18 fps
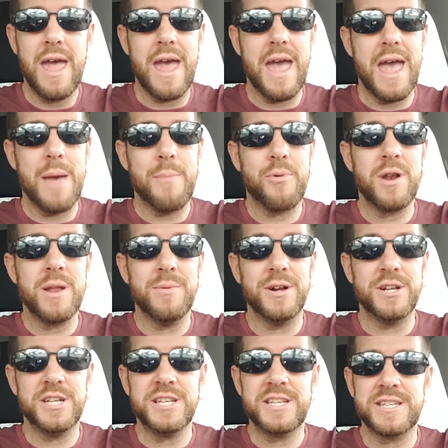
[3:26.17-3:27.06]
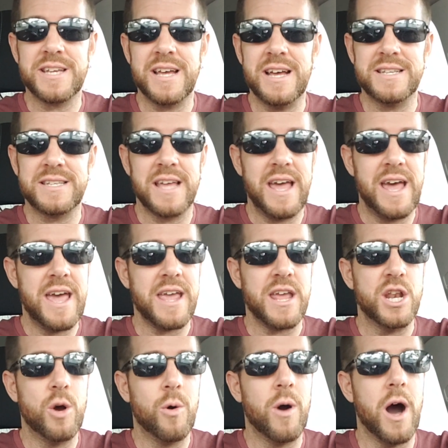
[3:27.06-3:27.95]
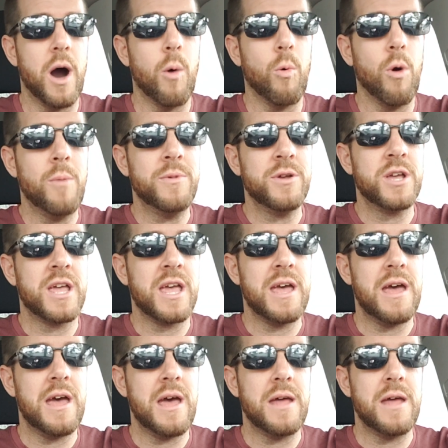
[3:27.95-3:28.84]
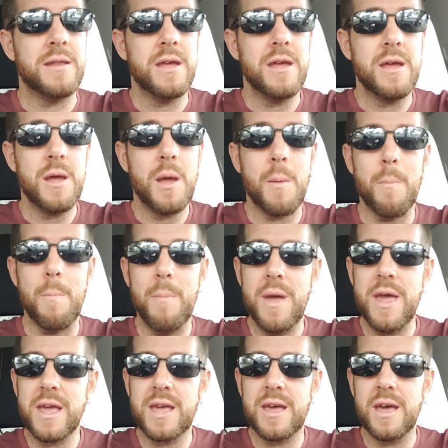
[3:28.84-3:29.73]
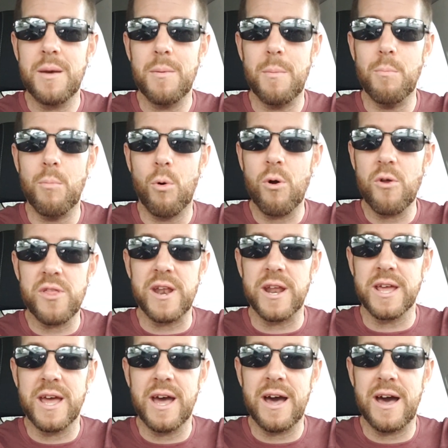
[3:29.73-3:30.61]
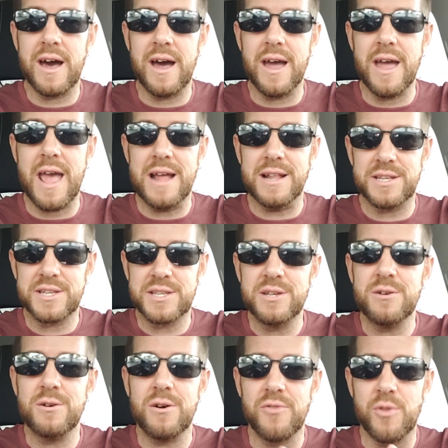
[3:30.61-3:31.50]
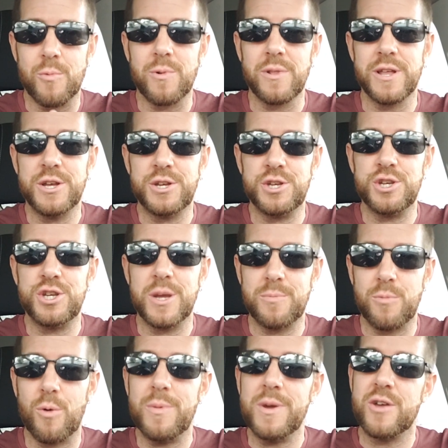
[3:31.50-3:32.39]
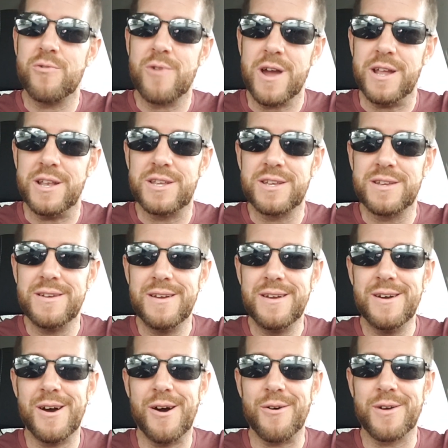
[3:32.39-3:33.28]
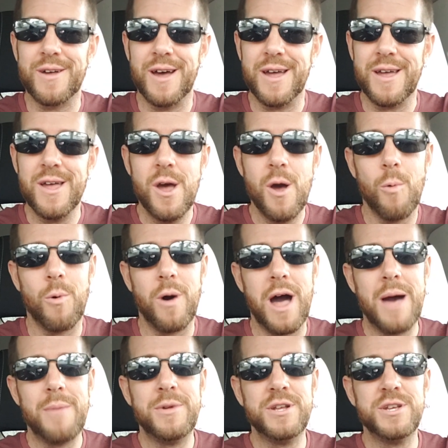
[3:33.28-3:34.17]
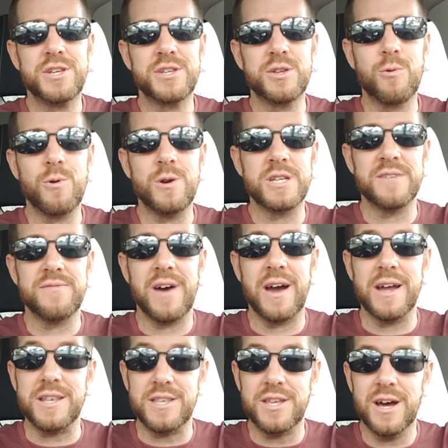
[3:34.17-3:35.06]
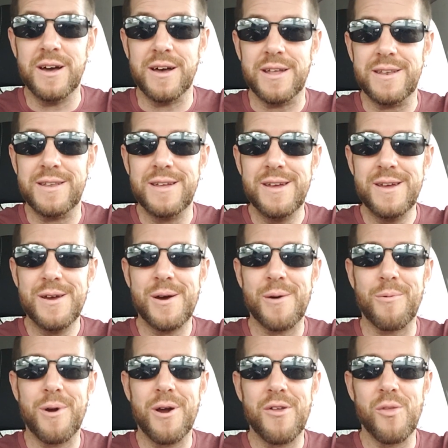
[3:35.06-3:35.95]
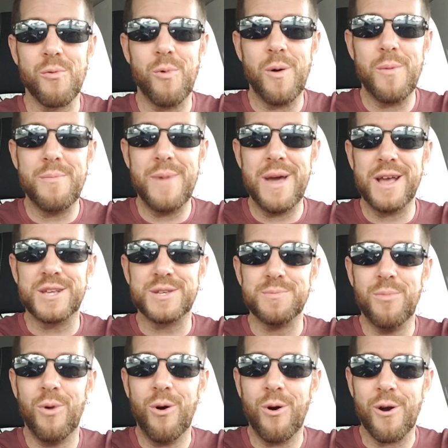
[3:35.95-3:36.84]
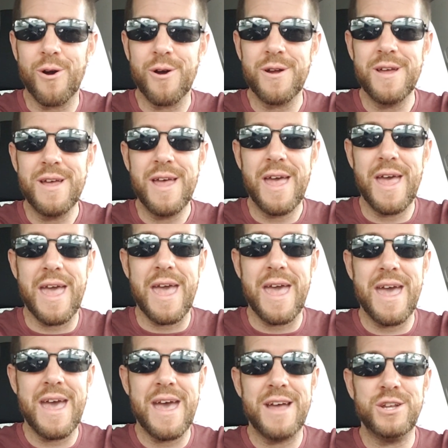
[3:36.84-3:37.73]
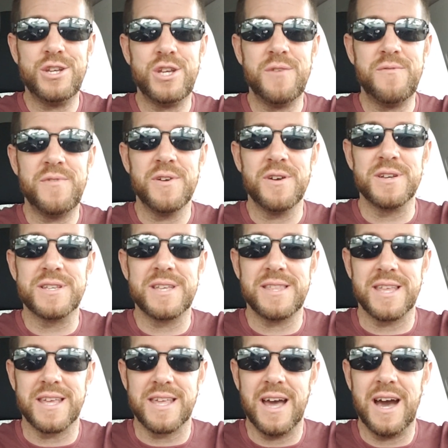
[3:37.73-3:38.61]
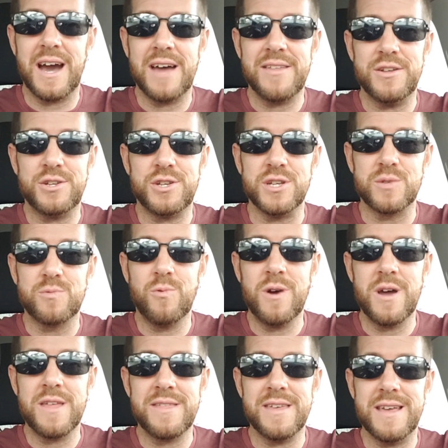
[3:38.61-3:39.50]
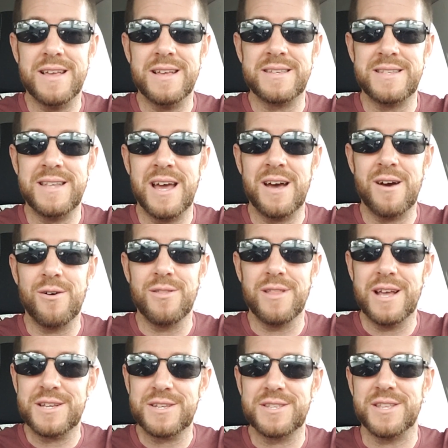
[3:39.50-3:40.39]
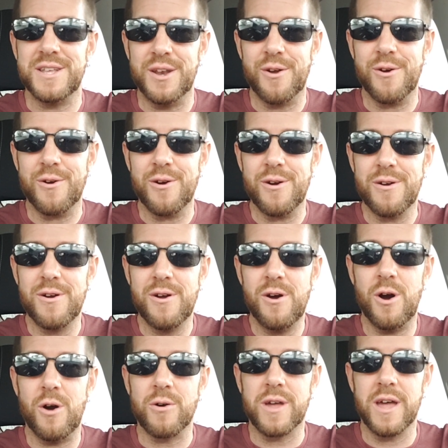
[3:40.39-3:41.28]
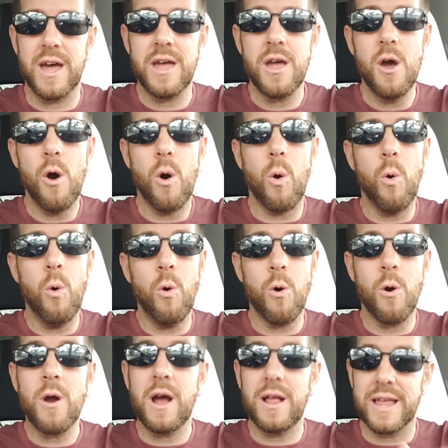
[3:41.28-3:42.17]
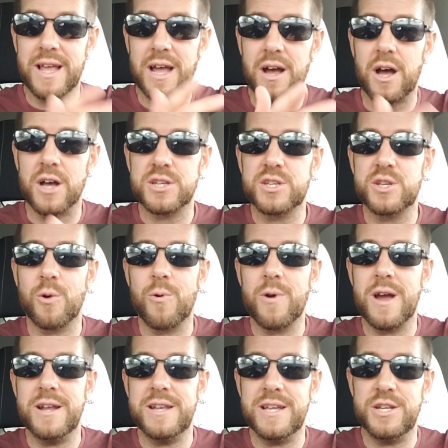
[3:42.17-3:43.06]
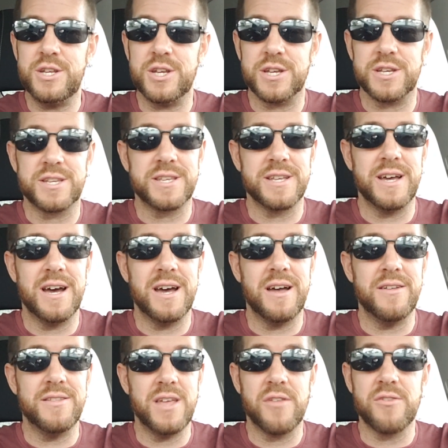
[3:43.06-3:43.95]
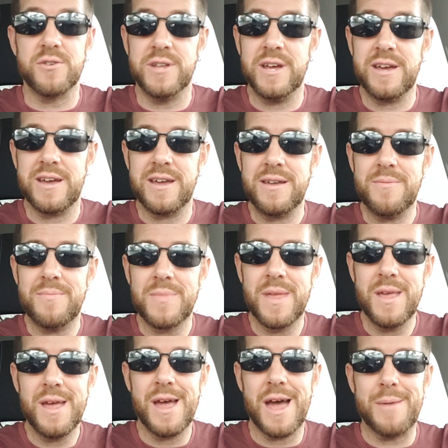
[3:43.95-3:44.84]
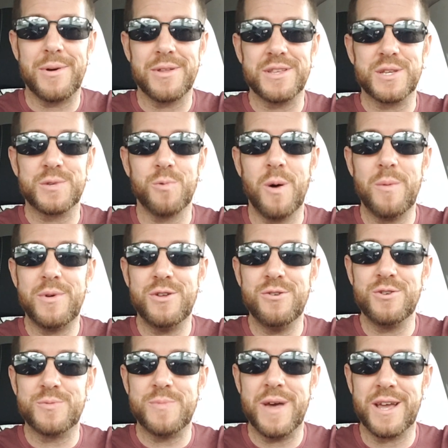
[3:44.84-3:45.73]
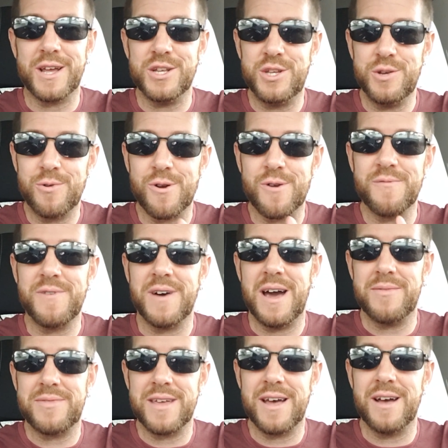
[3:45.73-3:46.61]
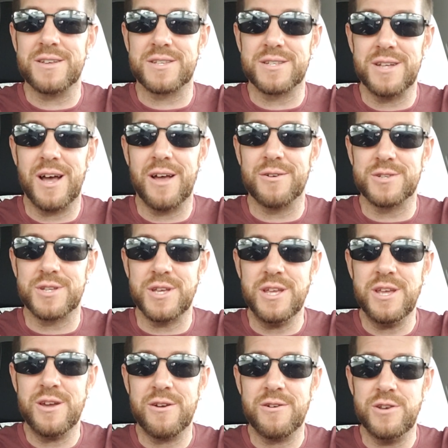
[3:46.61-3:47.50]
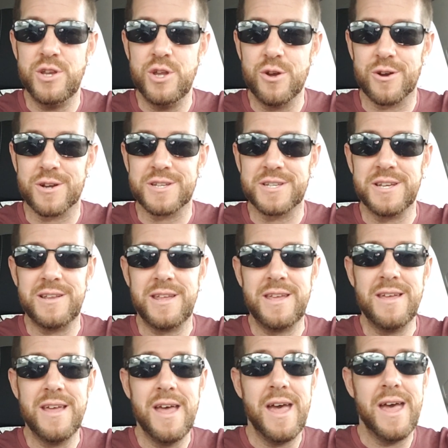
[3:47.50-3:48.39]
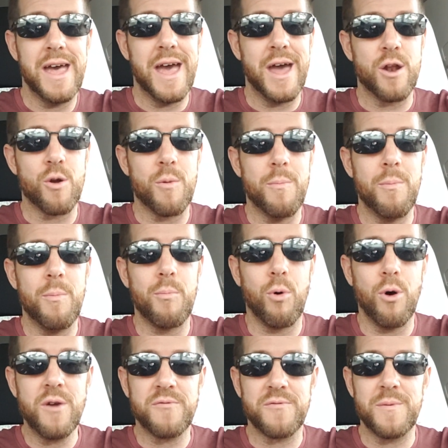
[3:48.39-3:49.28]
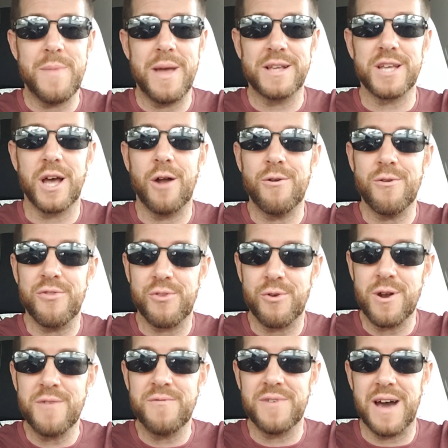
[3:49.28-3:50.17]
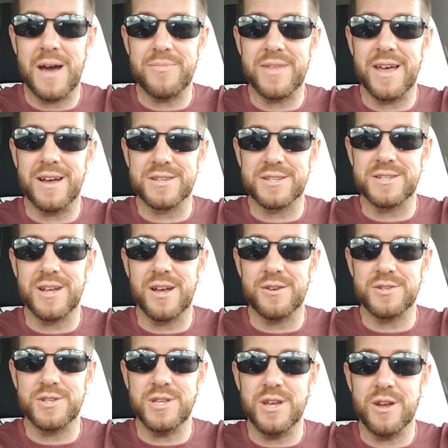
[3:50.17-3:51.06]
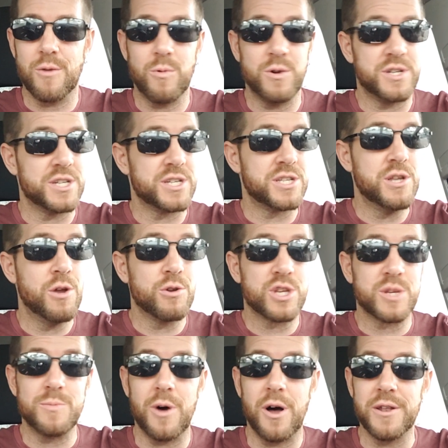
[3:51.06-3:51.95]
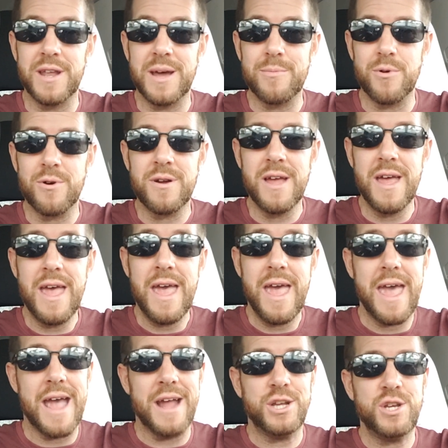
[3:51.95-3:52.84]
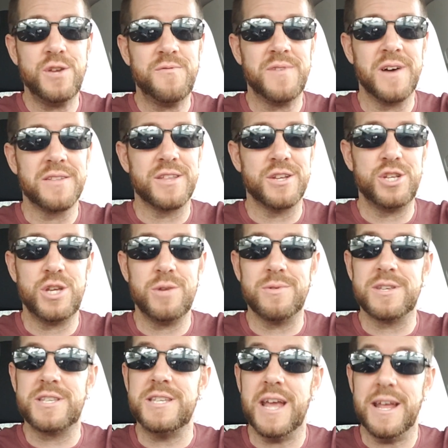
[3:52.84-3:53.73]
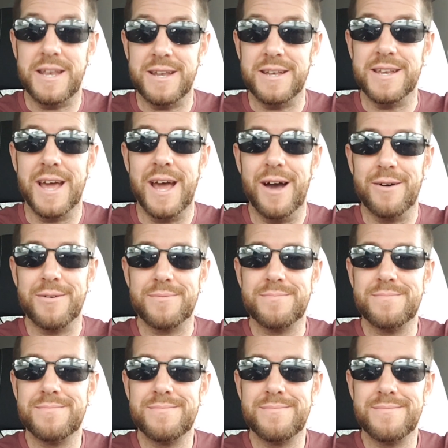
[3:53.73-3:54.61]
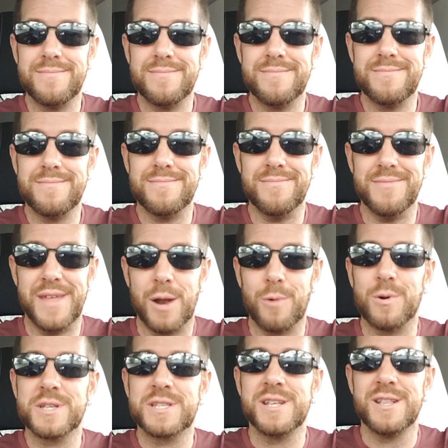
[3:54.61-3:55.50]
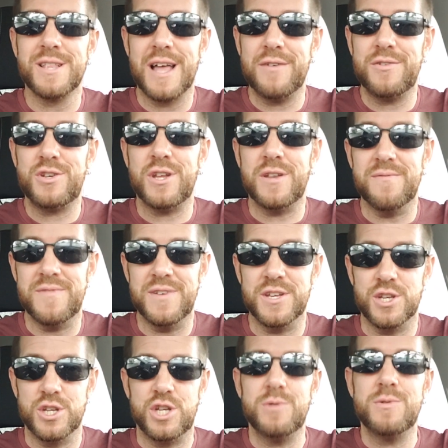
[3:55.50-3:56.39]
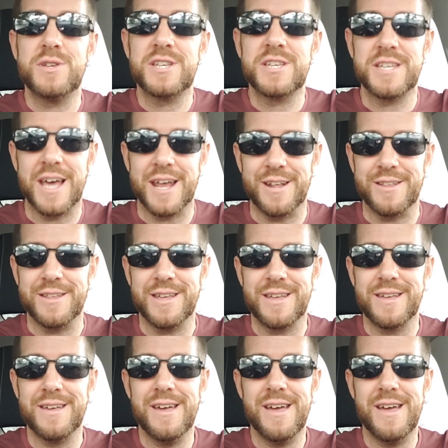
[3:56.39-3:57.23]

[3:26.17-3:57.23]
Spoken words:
And pretty much it says that, hey, you know, a woman can make more than a guy and still the relationship will be great. Okay? Well, how many stories have I done where the woman makes more and she feels that the guy that she's with is now less than her? Okay? Or, like a story I did just the other day about this woman who's making $205,000 a year in New York City, and her boyfriend makes $135,000 a year, which is no small number, and she felt that she was dating down, that it wasn't the life she envisioned. She was settling.